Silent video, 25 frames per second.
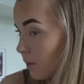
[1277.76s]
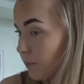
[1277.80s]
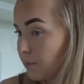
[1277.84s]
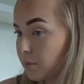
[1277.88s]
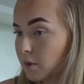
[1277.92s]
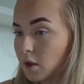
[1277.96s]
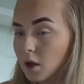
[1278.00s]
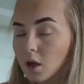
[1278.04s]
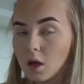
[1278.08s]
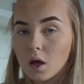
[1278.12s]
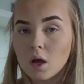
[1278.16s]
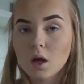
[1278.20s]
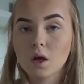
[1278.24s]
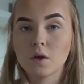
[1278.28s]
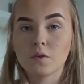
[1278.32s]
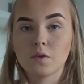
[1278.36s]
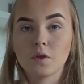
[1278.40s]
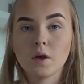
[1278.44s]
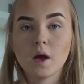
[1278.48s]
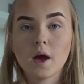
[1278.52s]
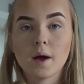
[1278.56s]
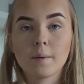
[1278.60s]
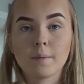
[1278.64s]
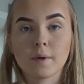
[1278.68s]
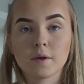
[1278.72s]
it.
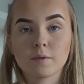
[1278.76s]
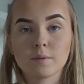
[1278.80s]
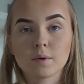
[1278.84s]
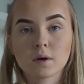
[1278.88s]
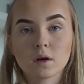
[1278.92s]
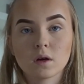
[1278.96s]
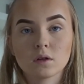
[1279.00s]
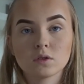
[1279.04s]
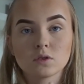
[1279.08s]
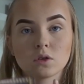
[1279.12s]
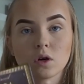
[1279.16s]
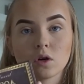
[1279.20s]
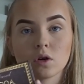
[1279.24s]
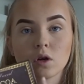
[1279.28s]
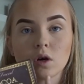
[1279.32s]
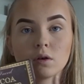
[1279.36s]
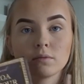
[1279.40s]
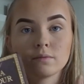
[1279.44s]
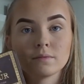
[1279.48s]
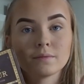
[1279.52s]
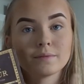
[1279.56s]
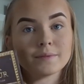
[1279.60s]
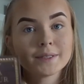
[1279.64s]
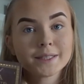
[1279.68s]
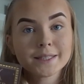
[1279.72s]
But yeah, that's my contour
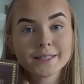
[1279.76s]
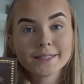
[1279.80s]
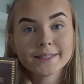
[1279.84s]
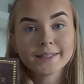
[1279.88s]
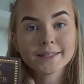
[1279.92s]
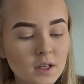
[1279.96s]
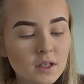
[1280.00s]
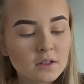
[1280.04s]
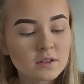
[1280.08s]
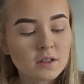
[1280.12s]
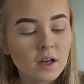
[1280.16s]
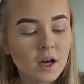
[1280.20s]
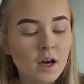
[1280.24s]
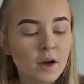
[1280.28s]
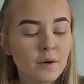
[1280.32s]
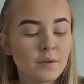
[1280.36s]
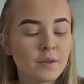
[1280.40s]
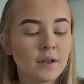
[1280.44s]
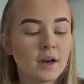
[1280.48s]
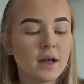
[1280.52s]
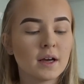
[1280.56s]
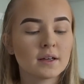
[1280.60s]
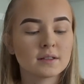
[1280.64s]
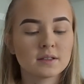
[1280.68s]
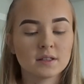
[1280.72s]
done. So
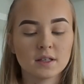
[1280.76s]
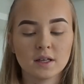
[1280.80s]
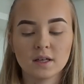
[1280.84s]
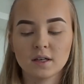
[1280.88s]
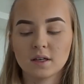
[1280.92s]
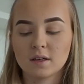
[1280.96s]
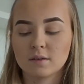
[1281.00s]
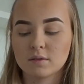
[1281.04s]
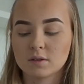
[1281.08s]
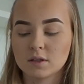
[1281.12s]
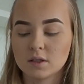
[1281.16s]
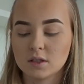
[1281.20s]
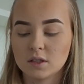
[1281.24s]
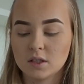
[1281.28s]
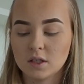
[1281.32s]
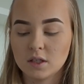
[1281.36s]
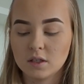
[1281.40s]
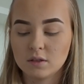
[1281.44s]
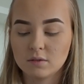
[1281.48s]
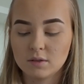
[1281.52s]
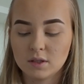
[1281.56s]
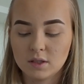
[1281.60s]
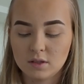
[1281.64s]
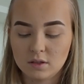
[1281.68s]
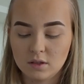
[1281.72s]
the next thing I'm going to
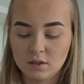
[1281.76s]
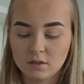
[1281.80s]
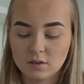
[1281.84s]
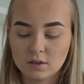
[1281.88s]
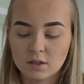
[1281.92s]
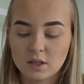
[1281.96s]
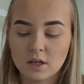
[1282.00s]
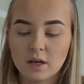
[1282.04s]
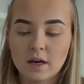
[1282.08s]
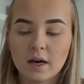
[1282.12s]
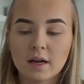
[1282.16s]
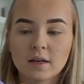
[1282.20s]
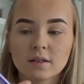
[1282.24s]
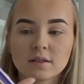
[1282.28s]
do is use the